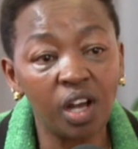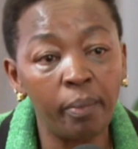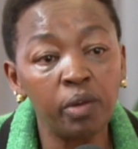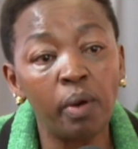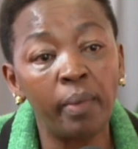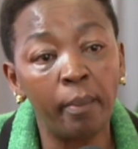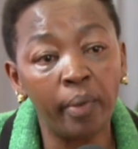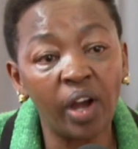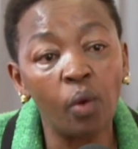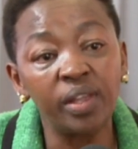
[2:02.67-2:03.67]
about mama
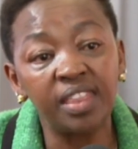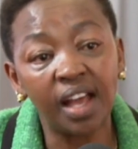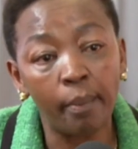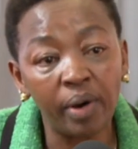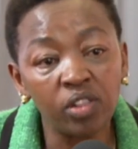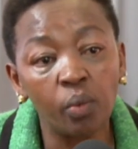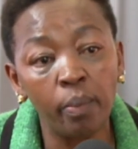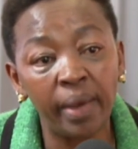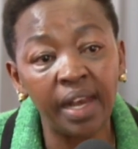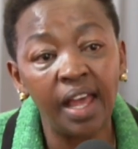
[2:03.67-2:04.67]
mboga, we think about the
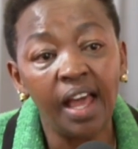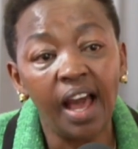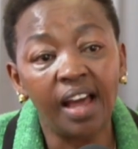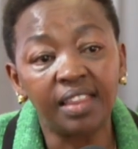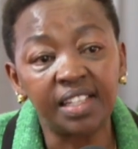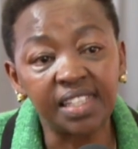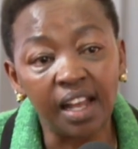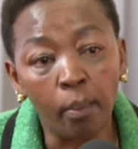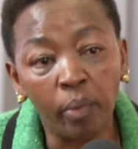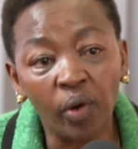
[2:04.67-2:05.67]
women that
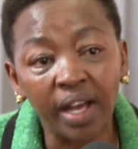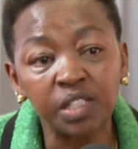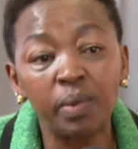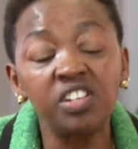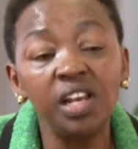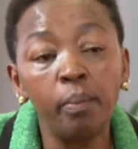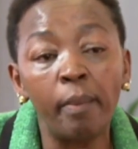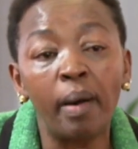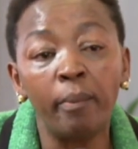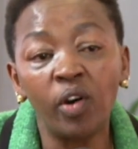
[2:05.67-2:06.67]
sell mbogas, but really
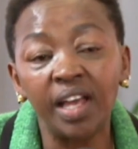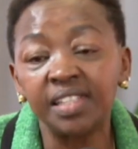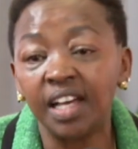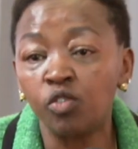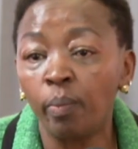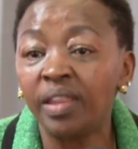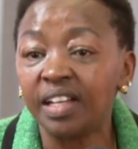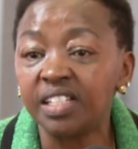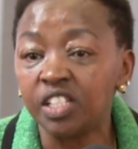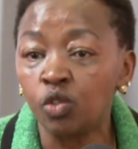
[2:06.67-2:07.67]
mama mboga is that woman
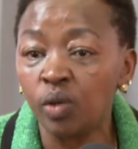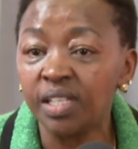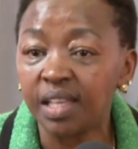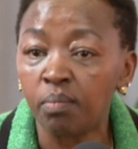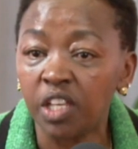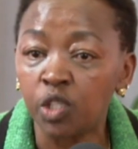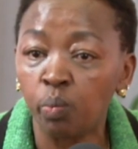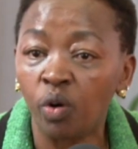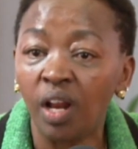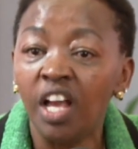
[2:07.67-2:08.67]
that is doing something
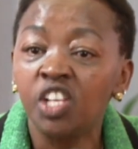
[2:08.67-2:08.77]
small,